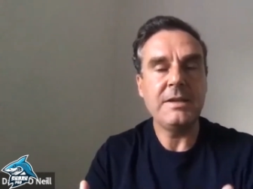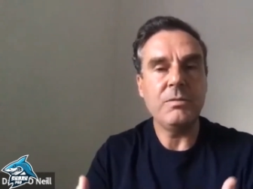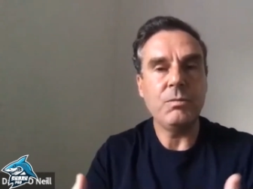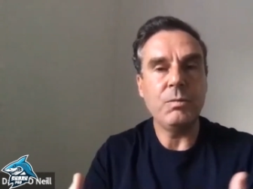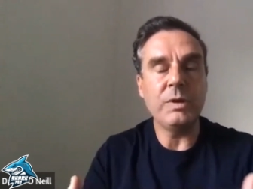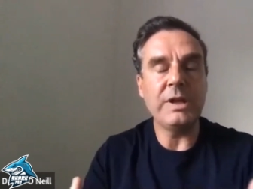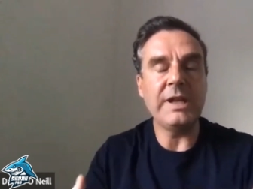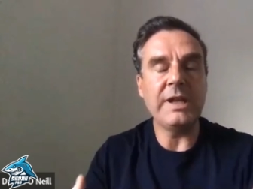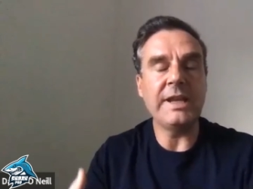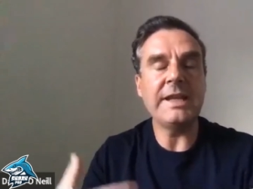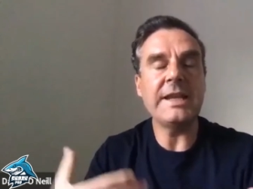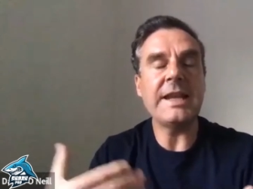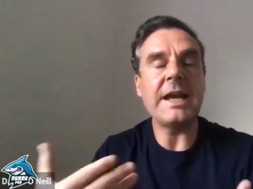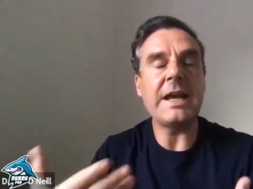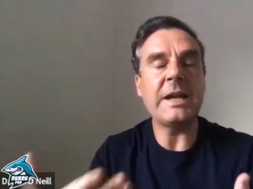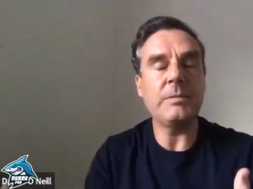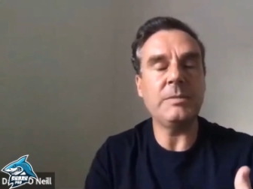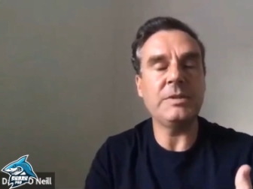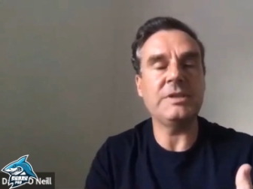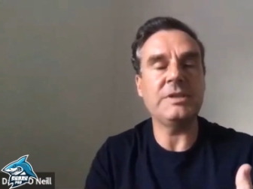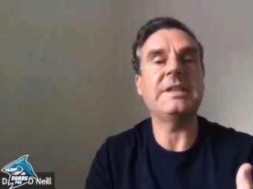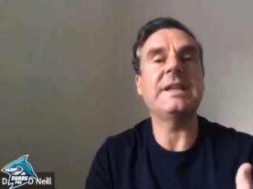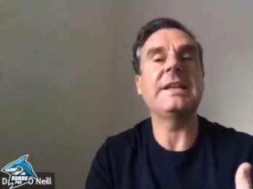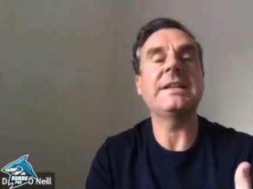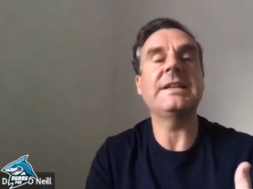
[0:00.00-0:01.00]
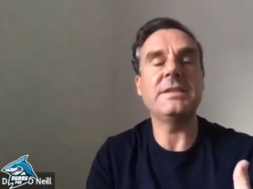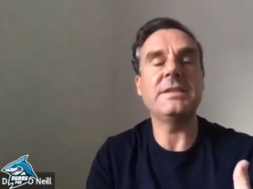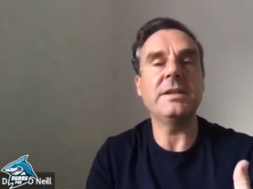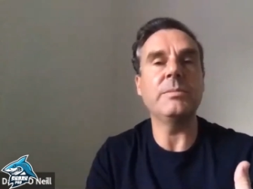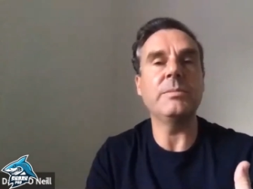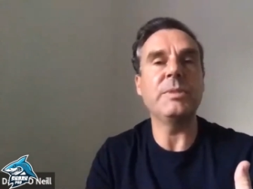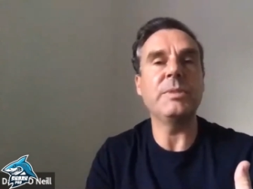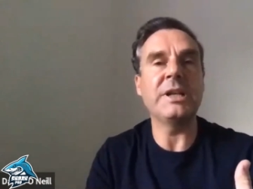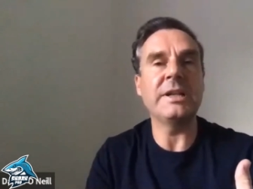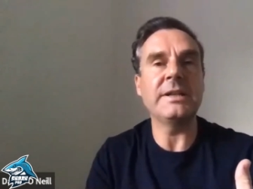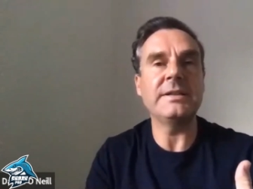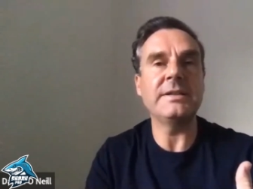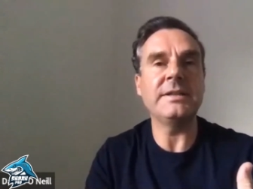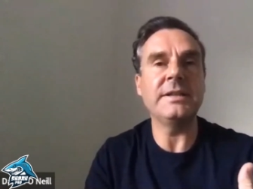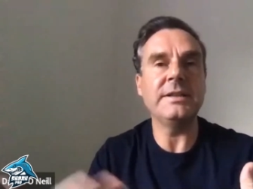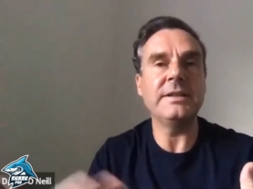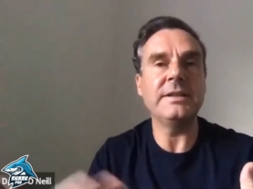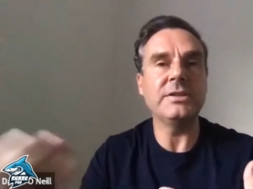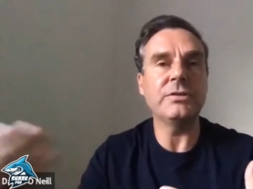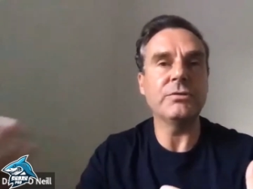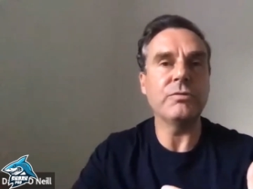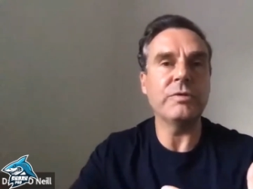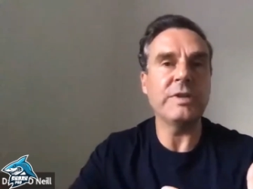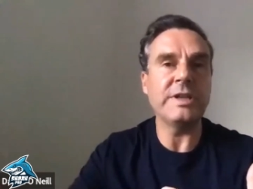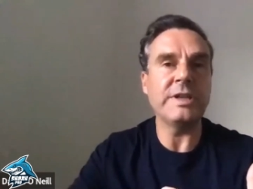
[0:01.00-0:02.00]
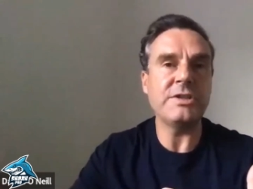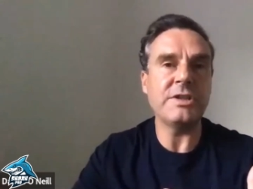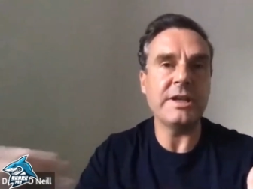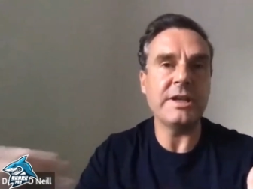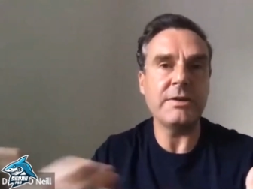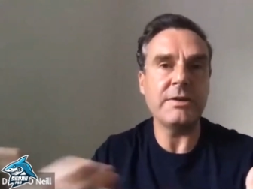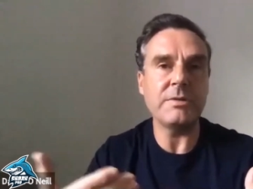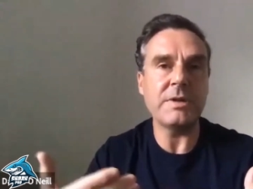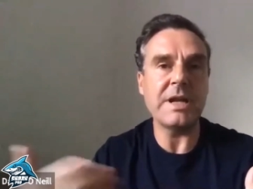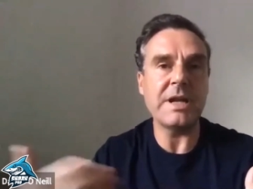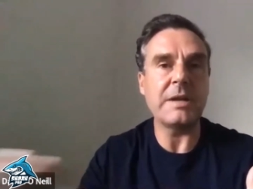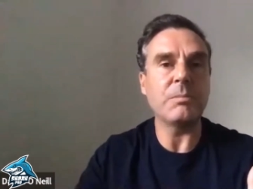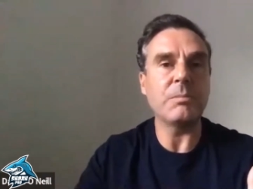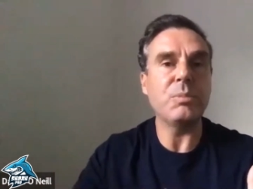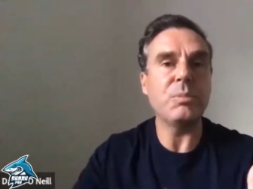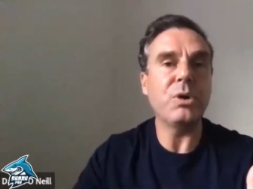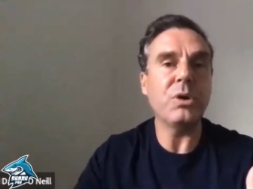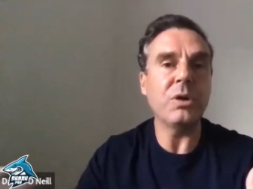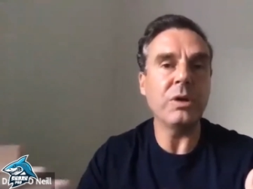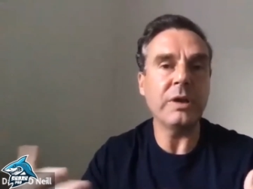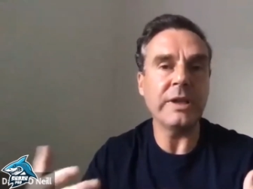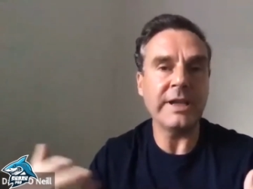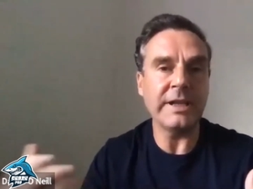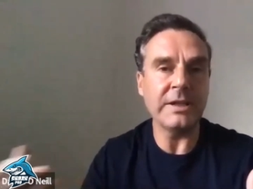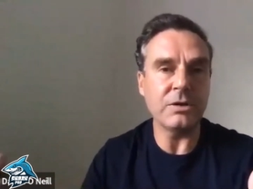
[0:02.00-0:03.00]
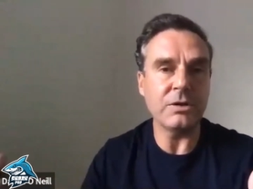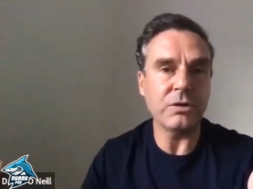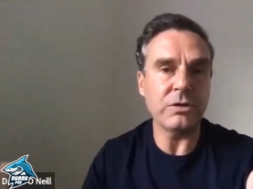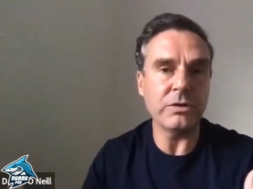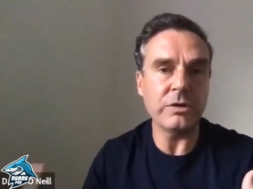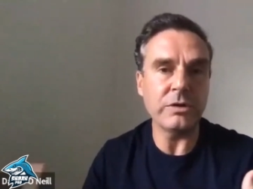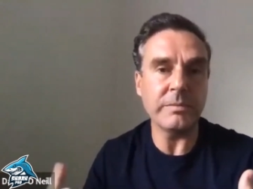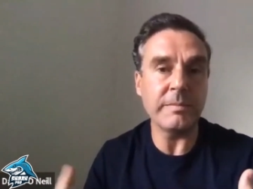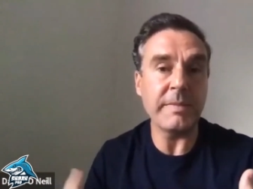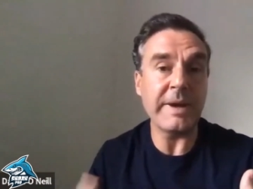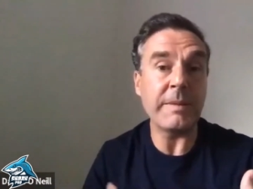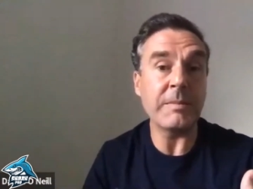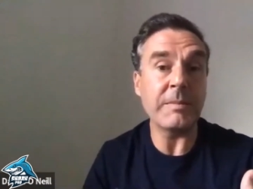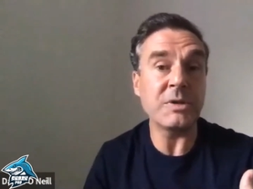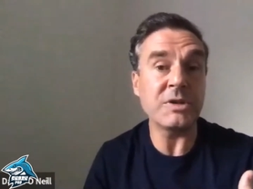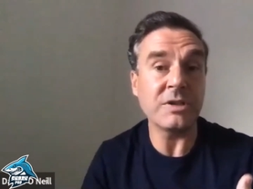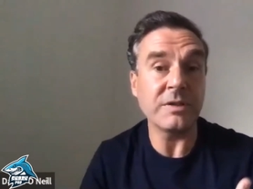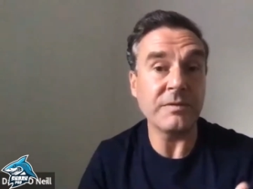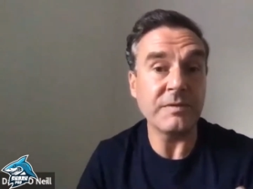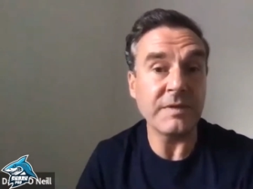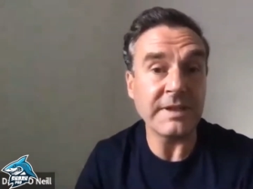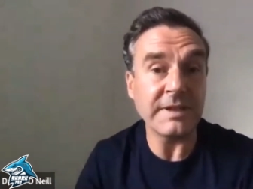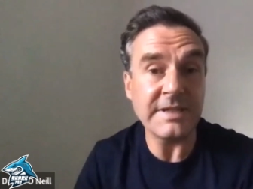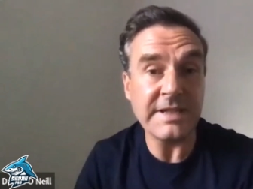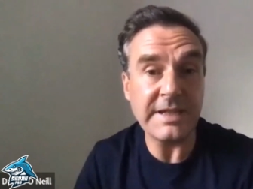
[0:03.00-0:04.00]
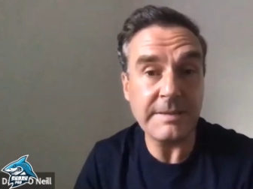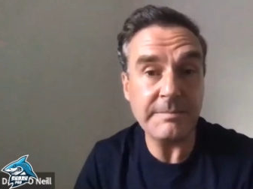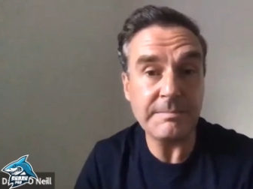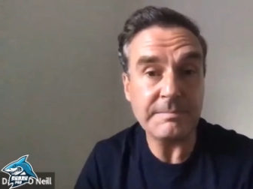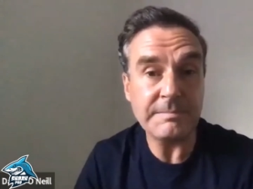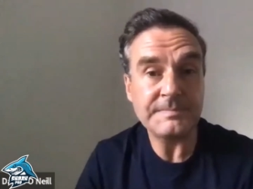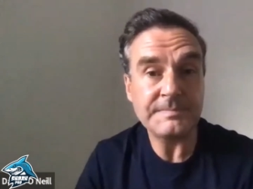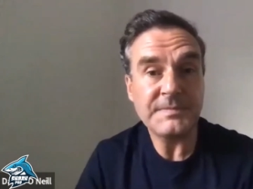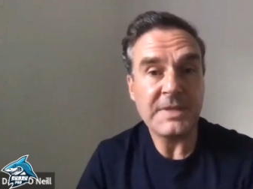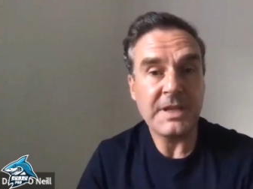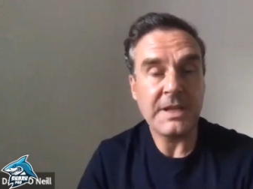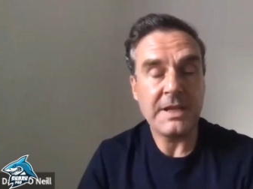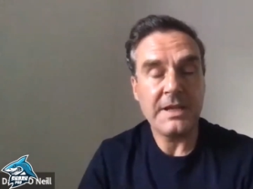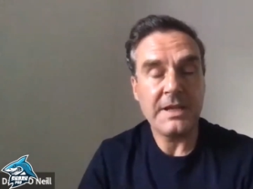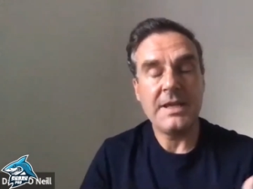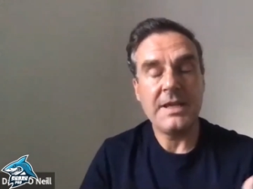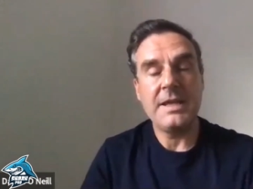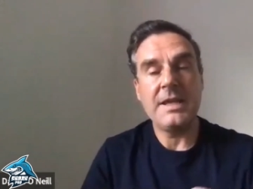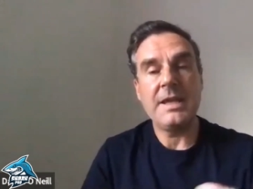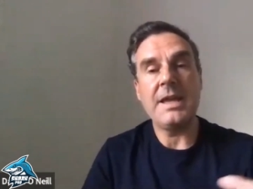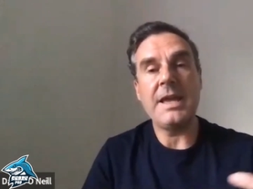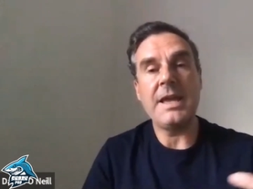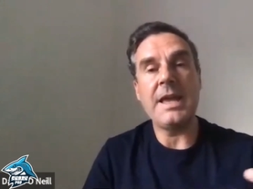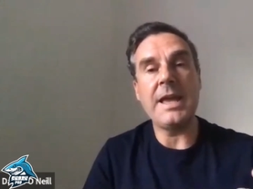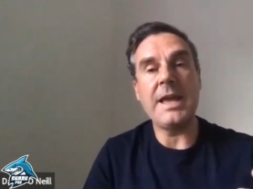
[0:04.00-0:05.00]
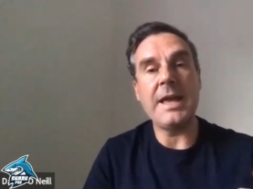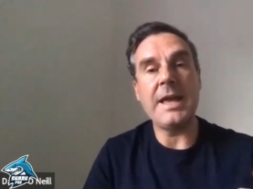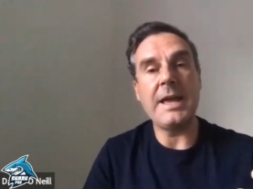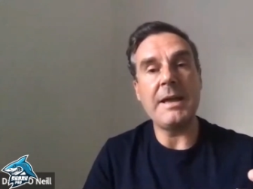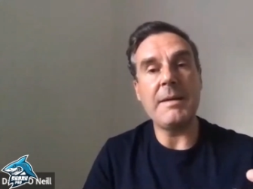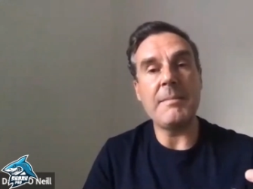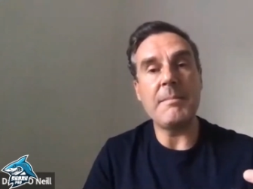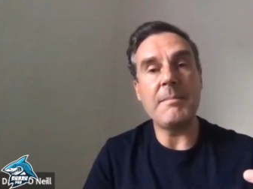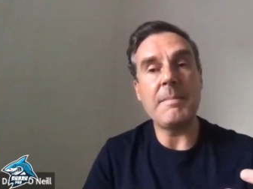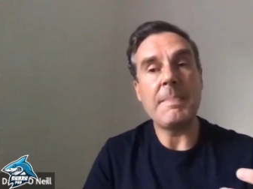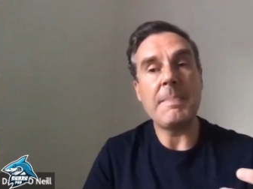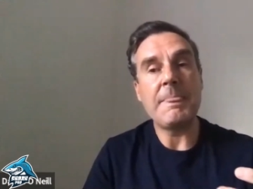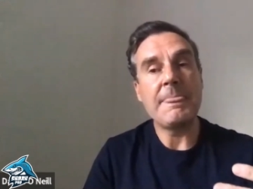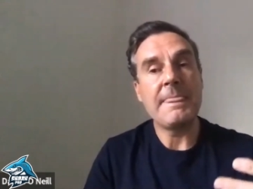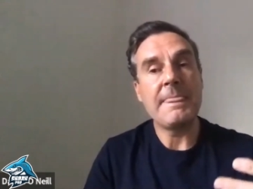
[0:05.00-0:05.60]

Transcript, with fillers: within Animis has the ability to reach out and pull in other members of the team. Um,